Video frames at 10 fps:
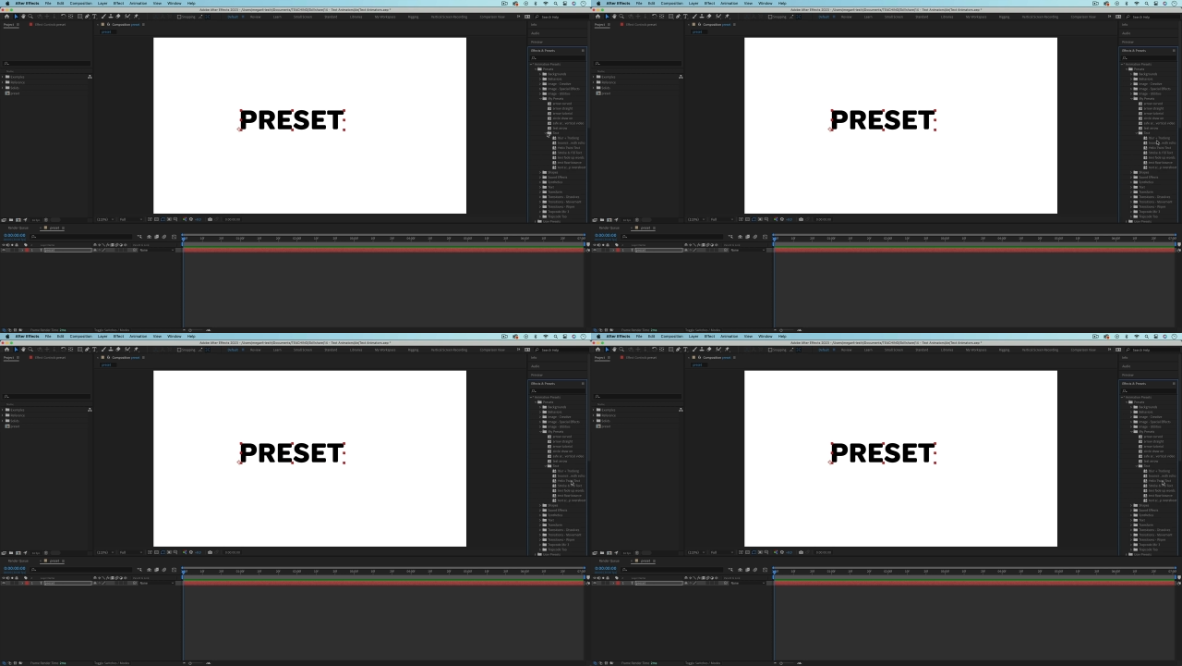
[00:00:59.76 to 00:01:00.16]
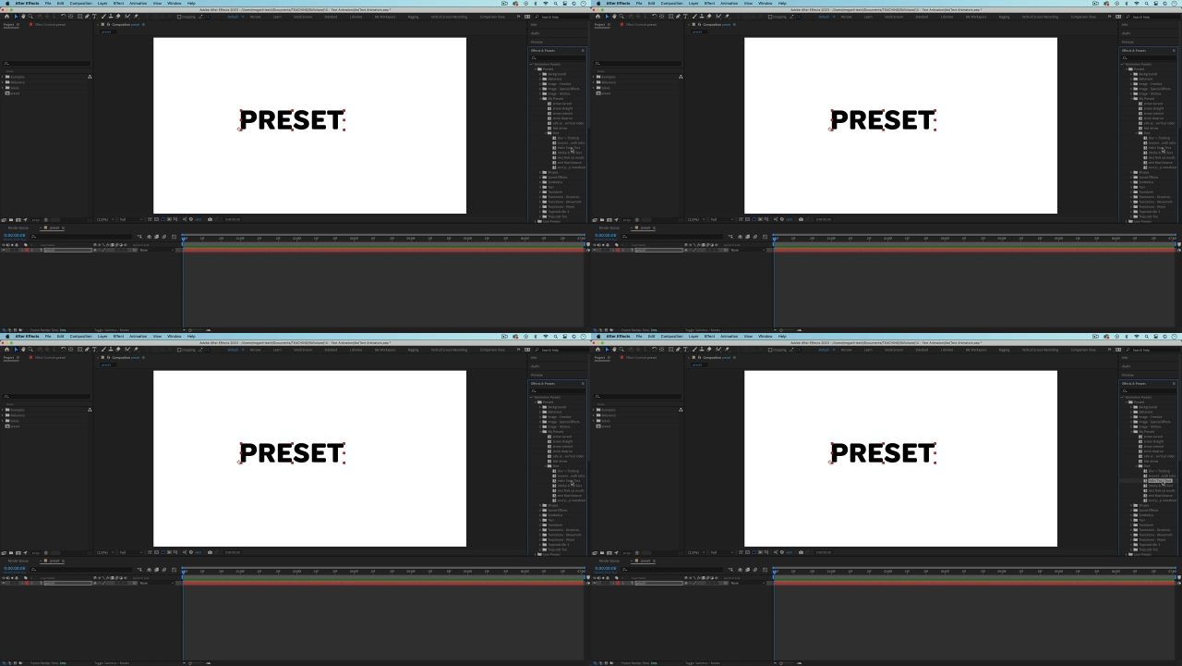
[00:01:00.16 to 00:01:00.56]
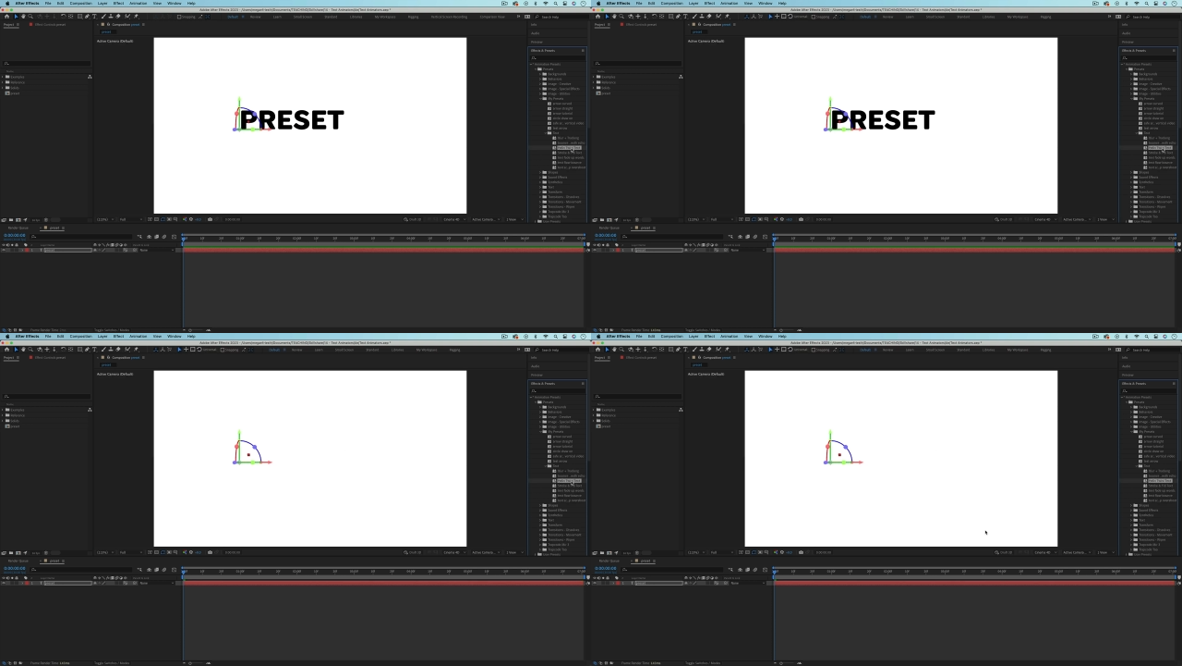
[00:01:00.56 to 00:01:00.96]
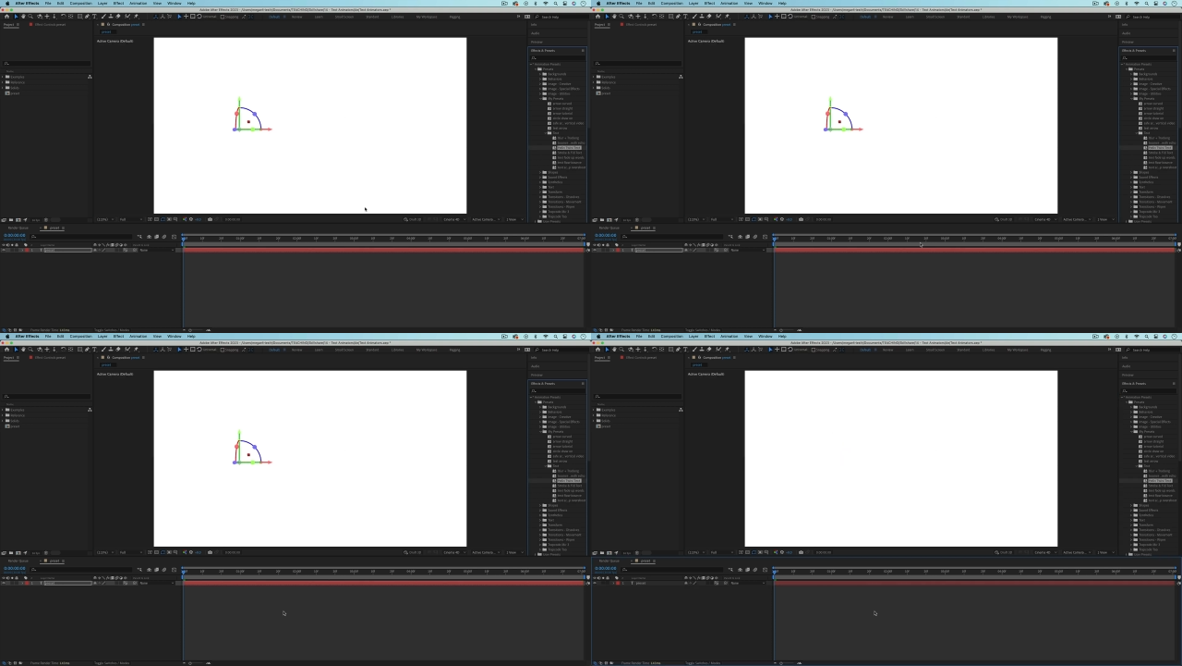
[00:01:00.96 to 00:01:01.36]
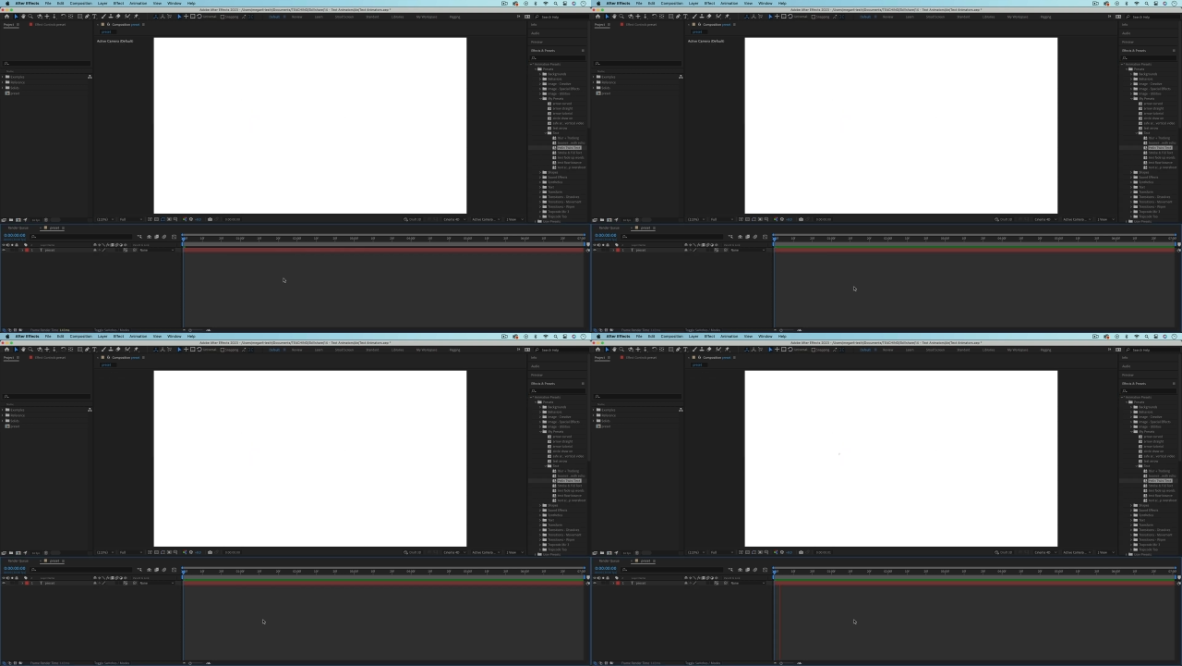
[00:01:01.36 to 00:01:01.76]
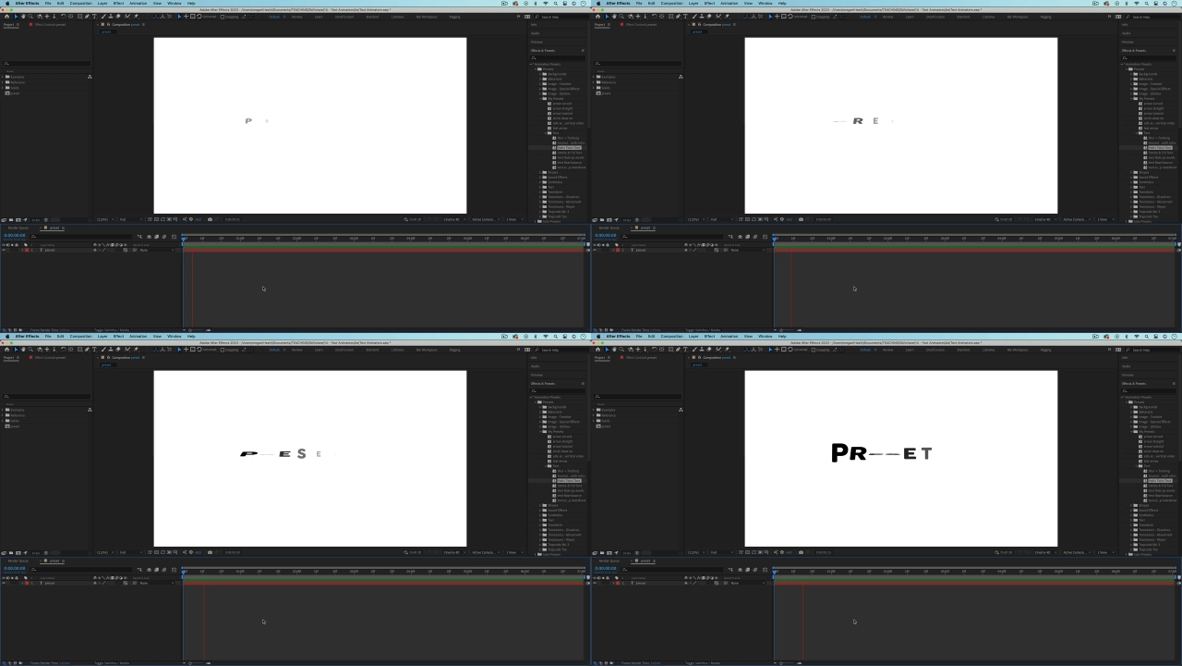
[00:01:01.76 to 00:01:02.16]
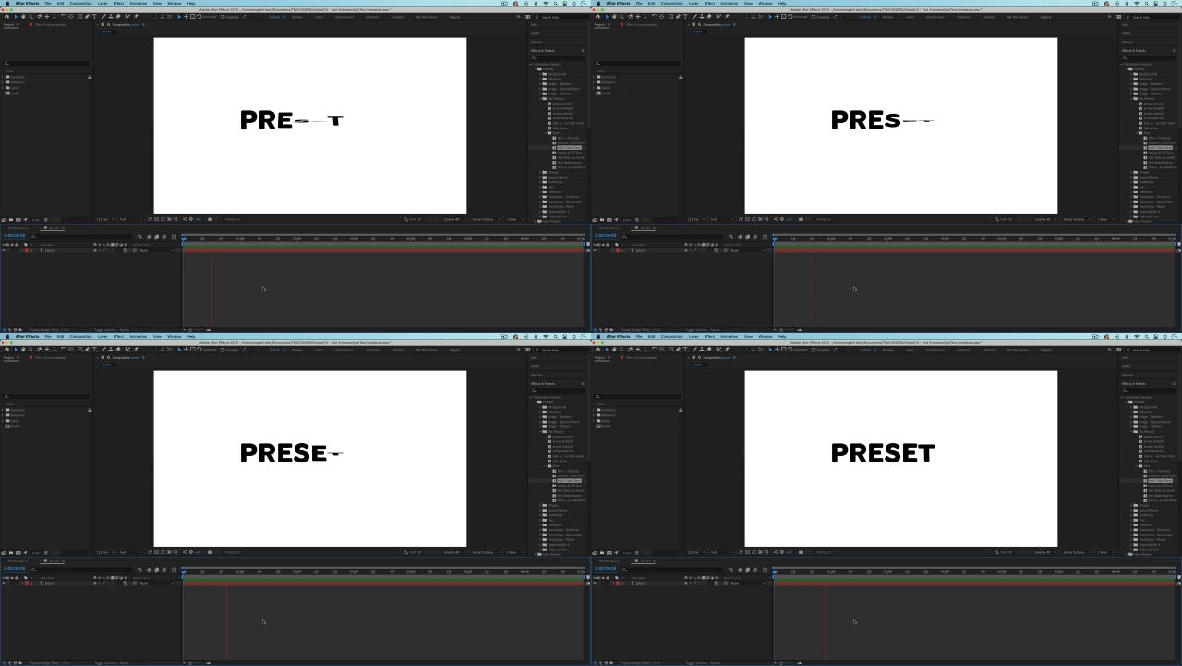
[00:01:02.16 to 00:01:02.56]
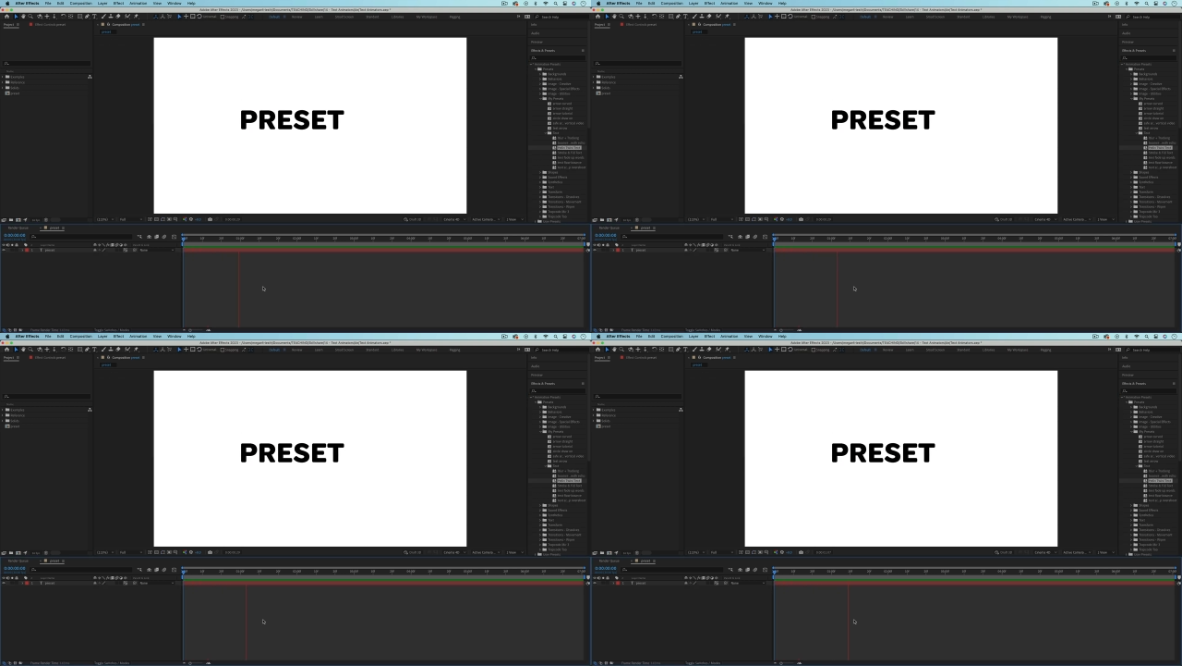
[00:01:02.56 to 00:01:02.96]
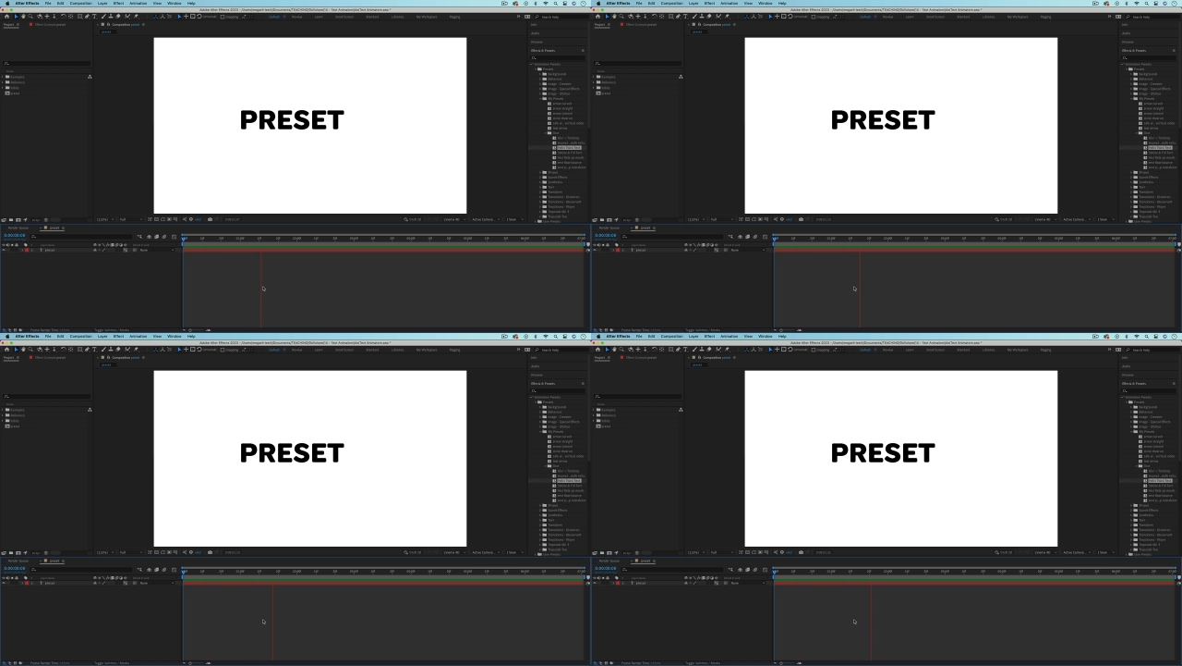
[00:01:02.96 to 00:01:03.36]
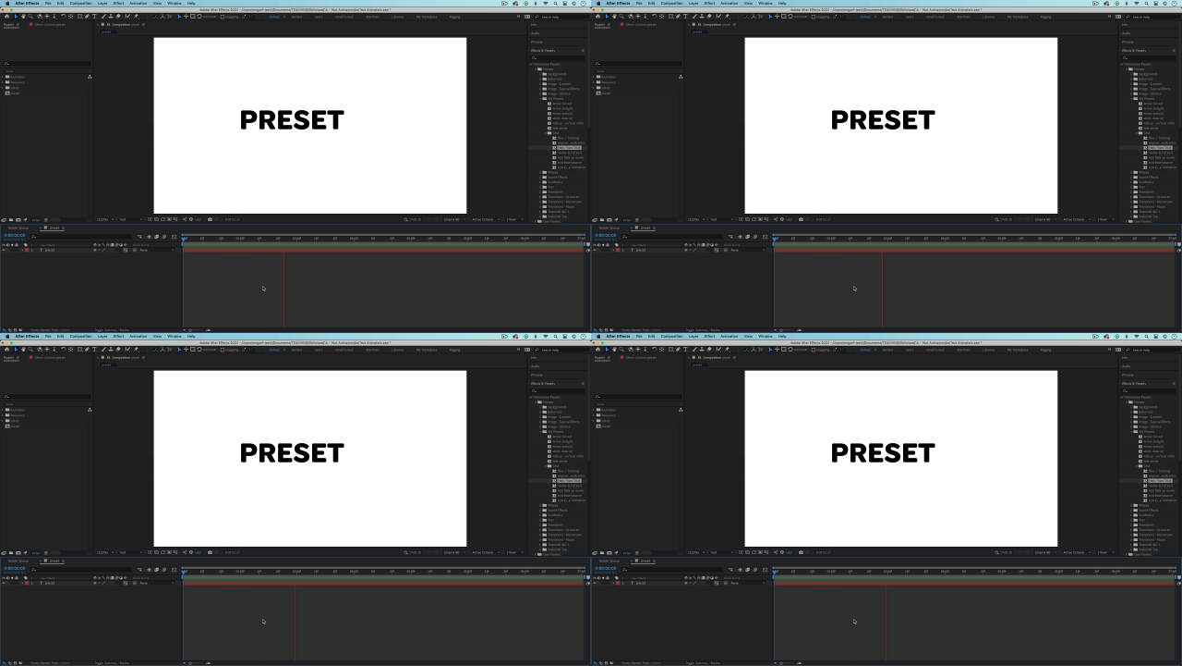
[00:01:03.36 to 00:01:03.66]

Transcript: (no speaker visible)